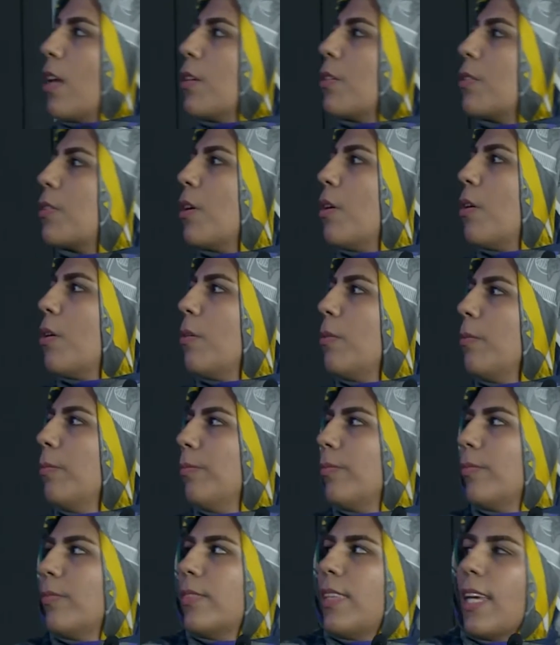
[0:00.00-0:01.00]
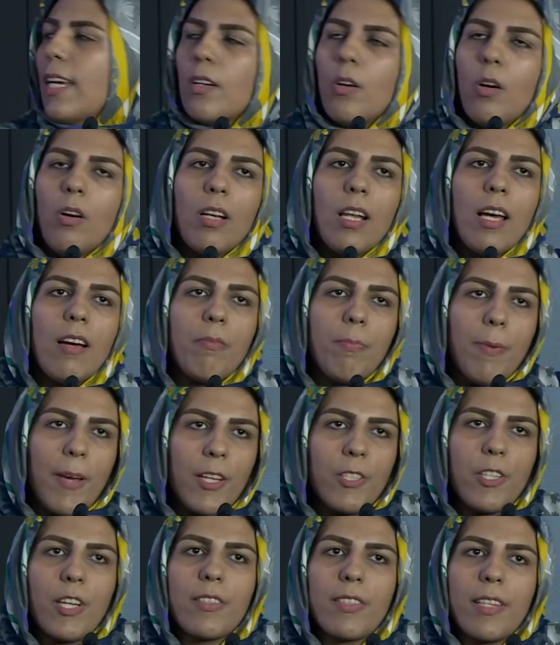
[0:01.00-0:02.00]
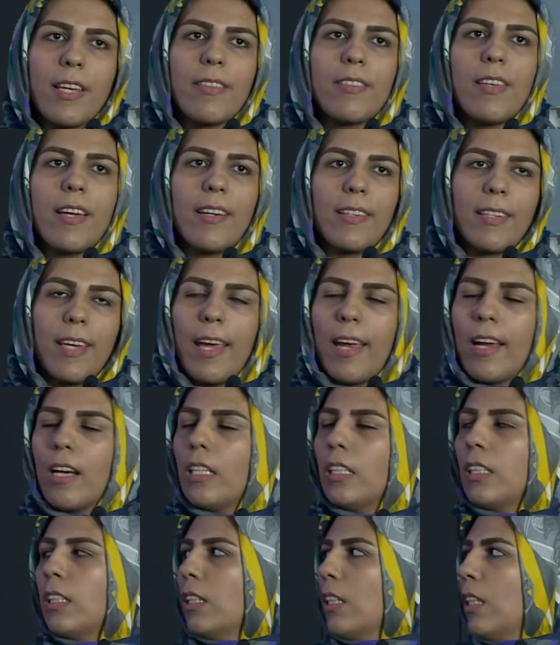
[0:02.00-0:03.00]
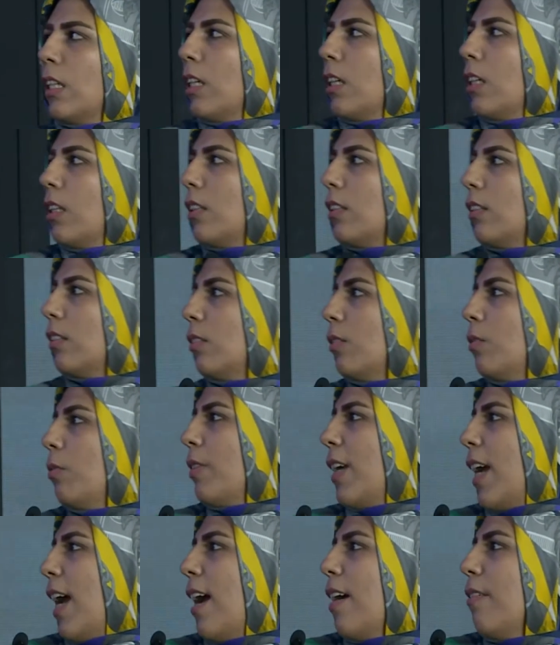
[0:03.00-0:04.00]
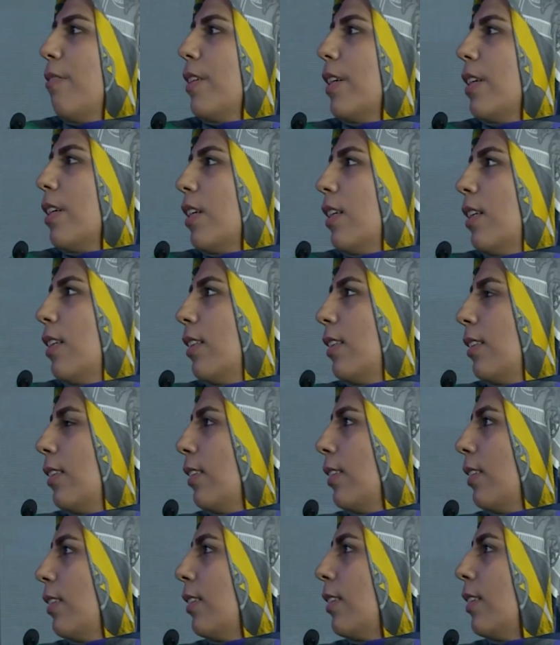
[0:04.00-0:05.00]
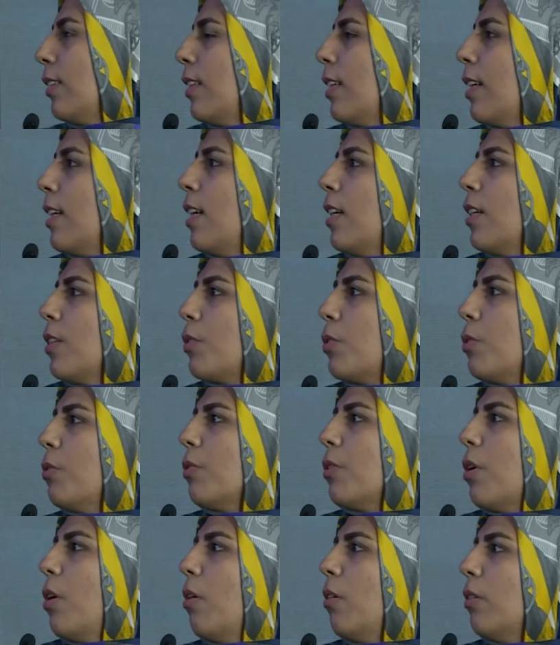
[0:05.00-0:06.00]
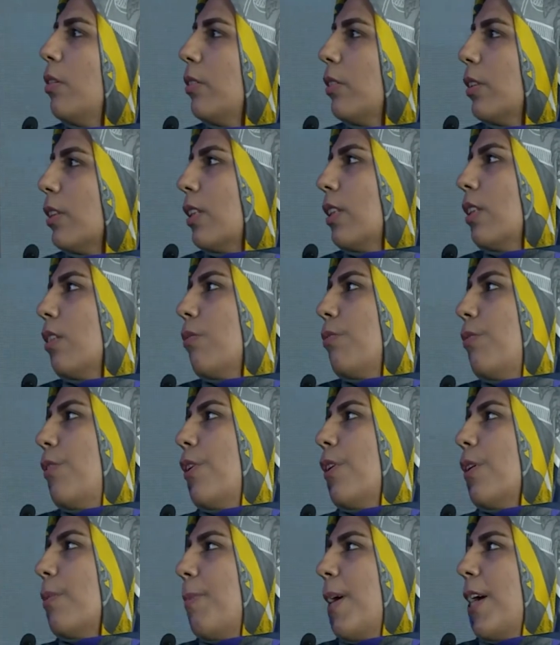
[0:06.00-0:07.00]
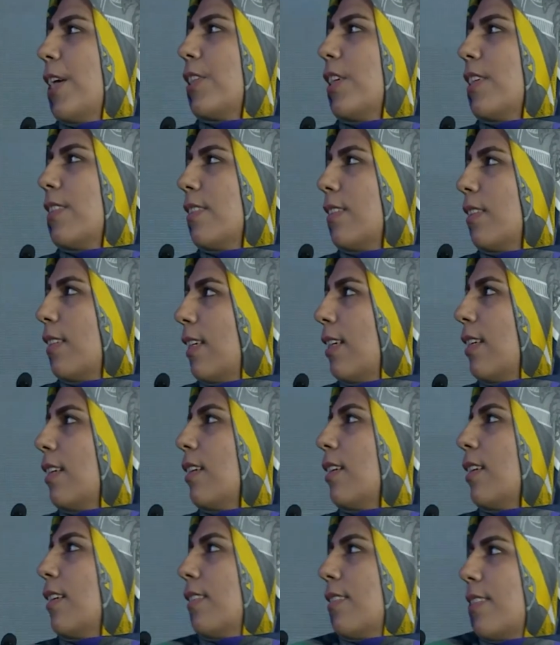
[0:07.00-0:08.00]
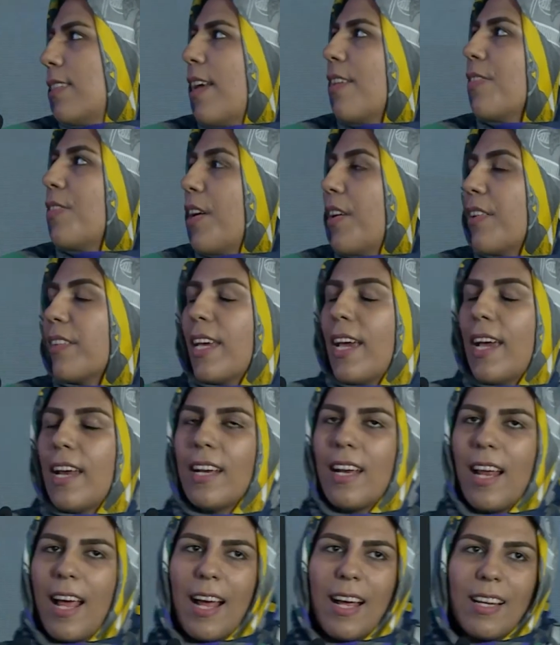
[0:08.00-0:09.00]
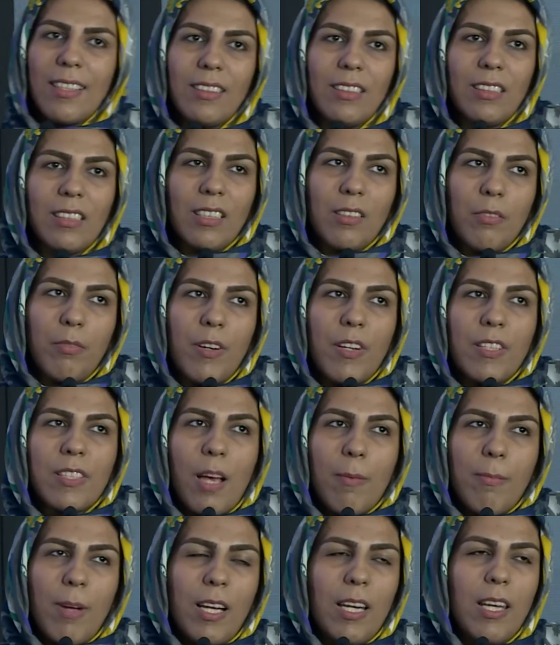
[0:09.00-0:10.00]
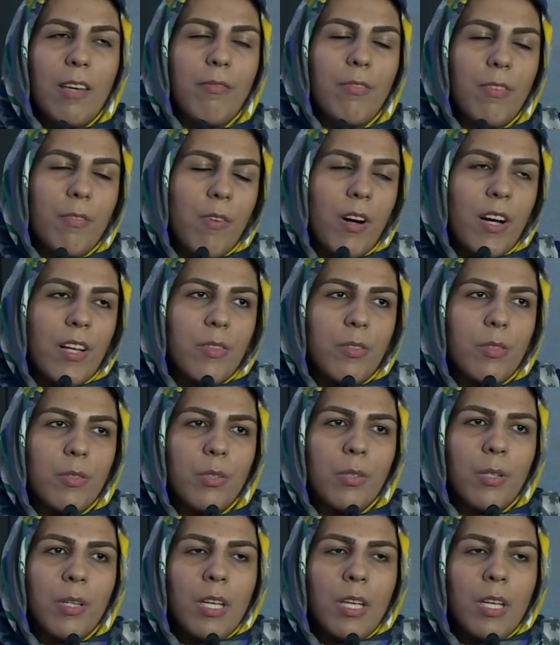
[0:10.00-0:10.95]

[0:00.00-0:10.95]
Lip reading: So the goal of patient-centered care. We have two goals for patient-centered care, and for example, if we want to